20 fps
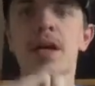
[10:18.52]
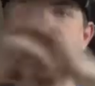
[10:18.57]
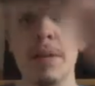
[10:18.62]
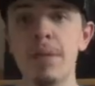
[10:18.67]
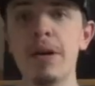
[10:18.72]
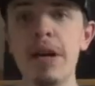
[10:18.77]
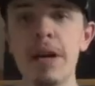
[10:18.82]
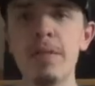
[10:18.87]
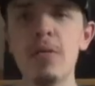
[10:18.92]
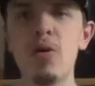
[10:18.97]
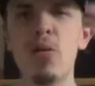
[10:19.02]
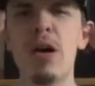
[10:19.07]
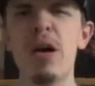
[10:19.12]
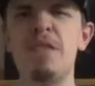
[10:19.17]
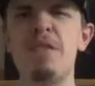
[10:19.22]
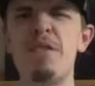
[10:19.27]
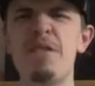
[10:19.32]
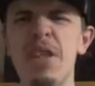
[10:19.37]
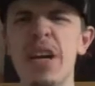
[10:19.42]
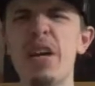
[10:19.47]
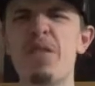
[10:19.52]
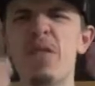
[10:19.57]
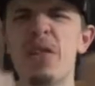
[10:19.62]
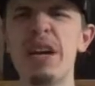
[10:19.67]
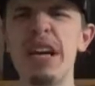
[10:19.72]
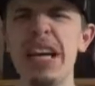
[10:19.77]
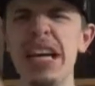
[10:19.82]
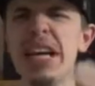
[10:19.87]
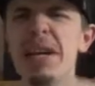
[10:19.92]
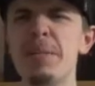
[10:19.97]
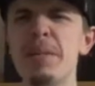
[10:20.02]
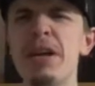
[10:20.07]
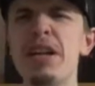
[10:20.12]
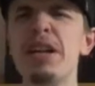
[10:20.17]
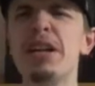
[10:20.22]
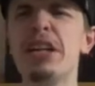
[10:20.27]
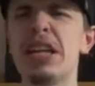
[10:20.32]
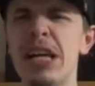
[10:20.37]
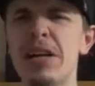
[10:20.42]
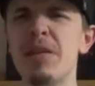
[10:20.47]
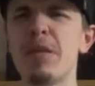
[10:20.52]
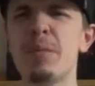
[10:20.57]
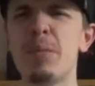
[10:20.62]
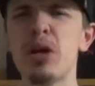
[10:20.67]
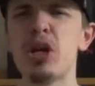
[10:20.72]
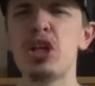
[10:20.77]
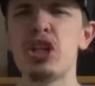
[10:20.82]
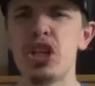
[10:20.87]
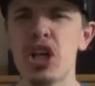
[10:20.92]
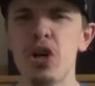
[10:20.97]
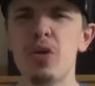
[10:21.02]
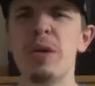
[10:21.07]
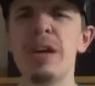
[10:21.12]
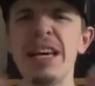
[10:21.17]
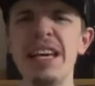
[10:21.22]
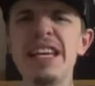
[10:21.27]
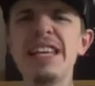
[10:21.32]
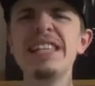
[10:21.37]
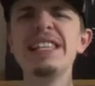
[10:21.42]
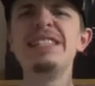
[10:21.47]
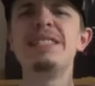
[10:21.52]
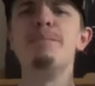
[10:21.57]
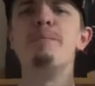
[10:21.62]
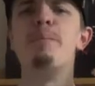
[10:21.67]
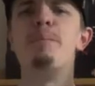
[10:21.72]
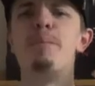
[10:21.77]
And my number one favorite animated comic book show is